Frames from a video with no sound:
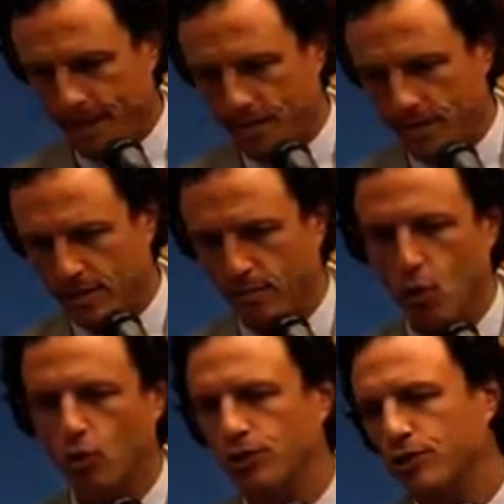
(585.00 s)
It says
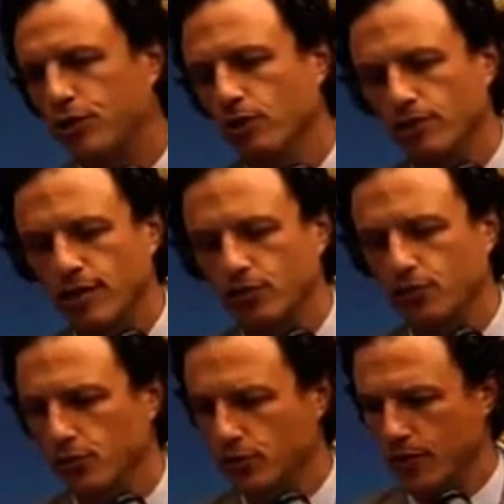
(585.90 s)
polling's closed. I
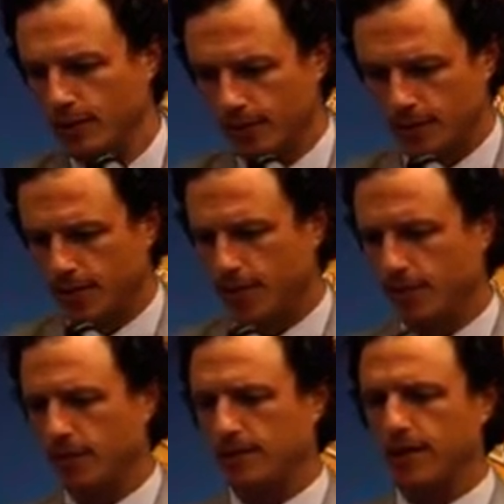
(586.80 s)
screwed this one up because I
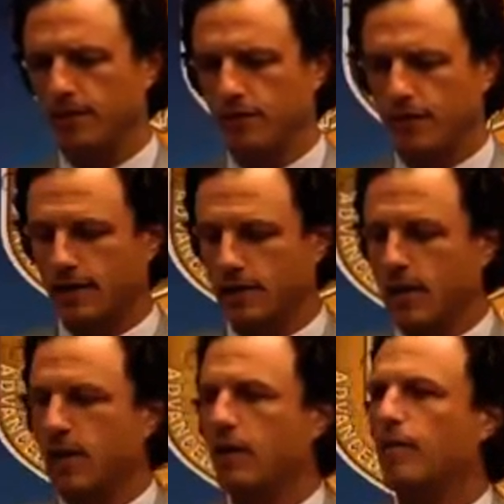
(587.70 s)
clicked ahead too fast.
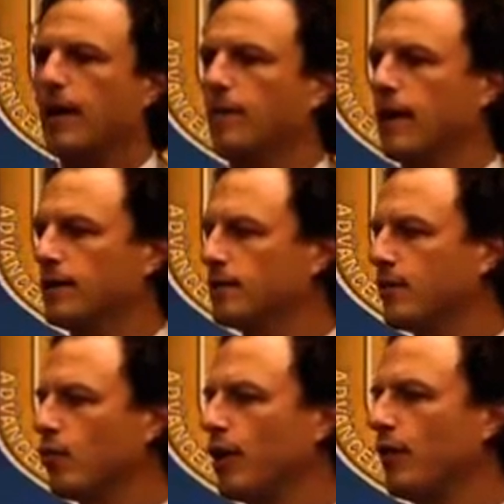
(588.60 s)
The bottom line is, and the
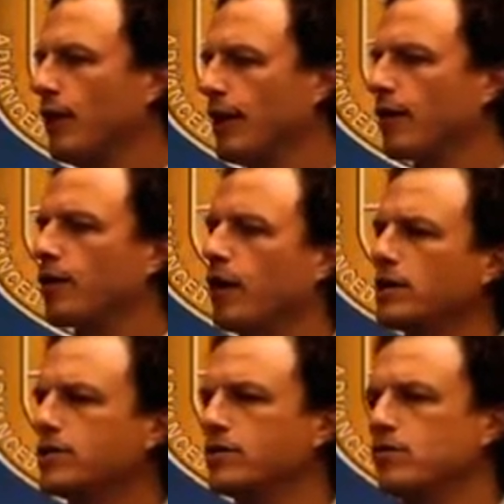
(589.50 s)
point I want to get
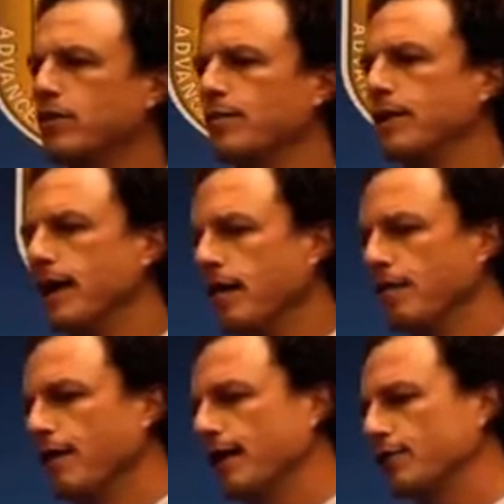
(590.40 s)
across is, with penile
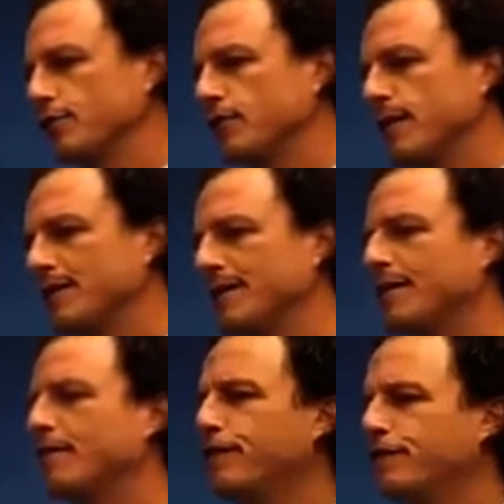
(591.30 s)
fractures, about
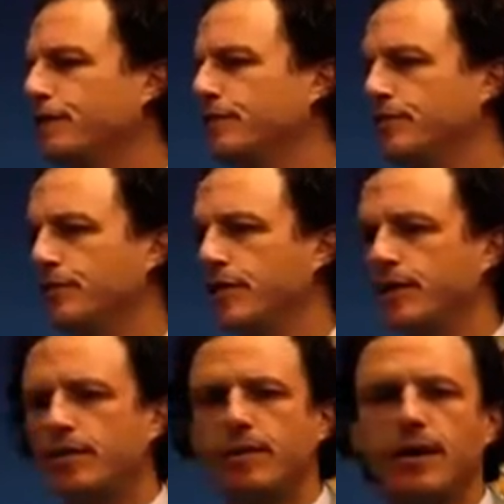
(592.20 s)
10 to 15%
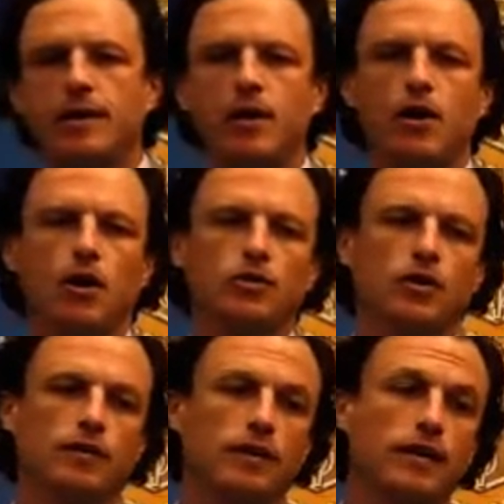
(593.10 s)
of the men
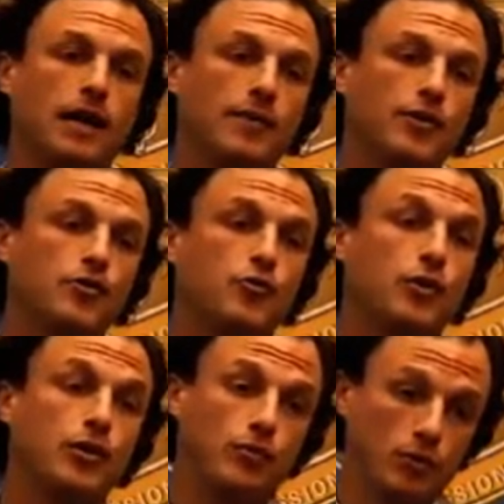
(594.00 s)
also have a concomitant
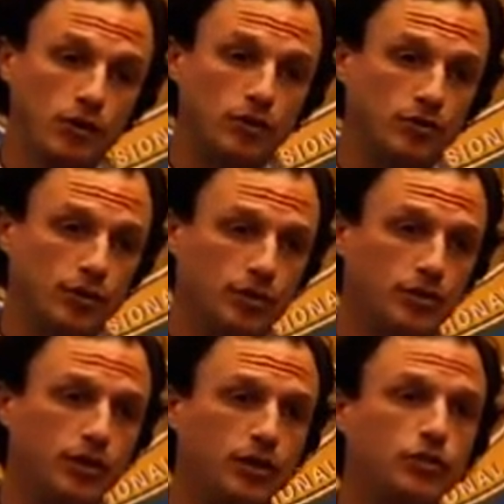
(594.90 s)
urethral injury, so
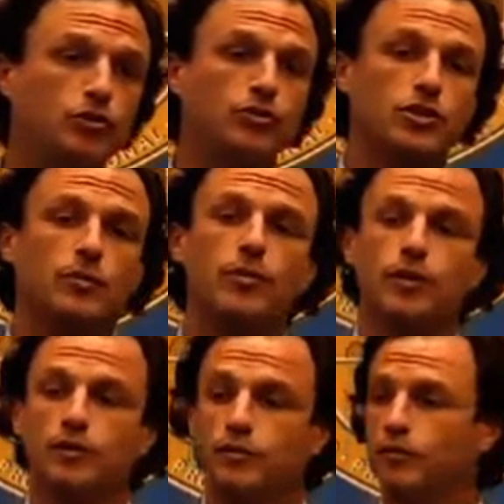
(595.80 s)
you need to do
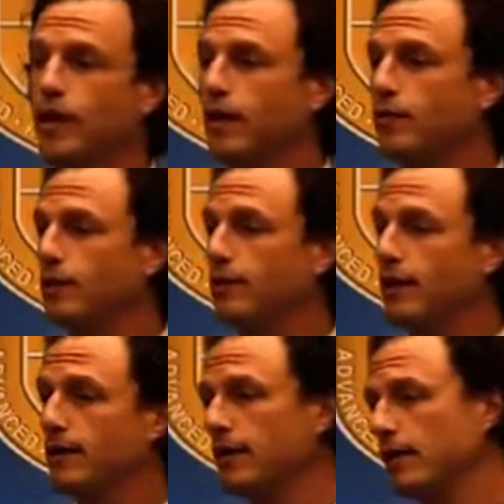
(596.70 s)
something to evaluate
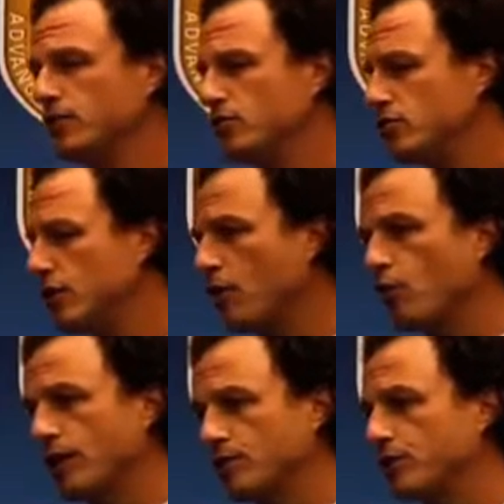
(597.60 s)
that. It's usually a
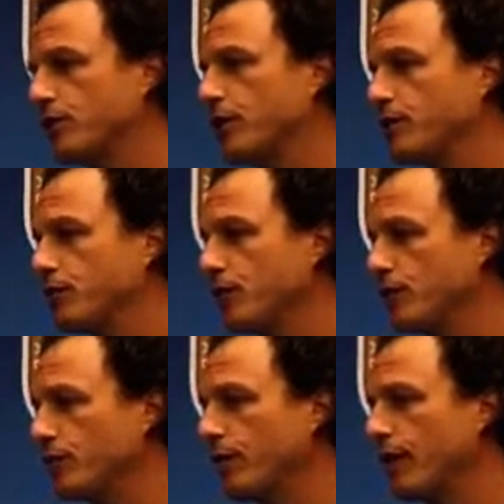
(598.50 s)
retrograde
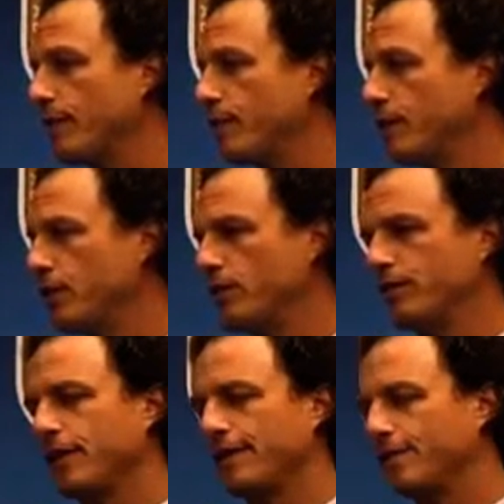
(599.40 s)
urethrogram, or
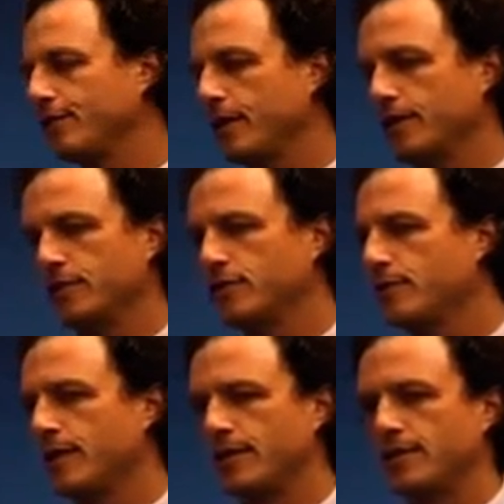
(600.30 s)
if you have a urologist
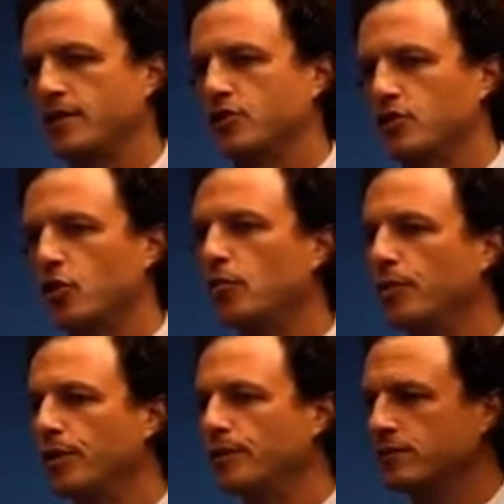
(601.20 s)
nearby, they stick a
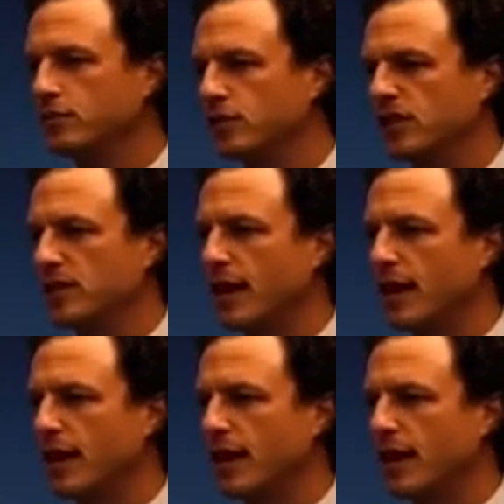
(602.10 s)
scope in, usually in the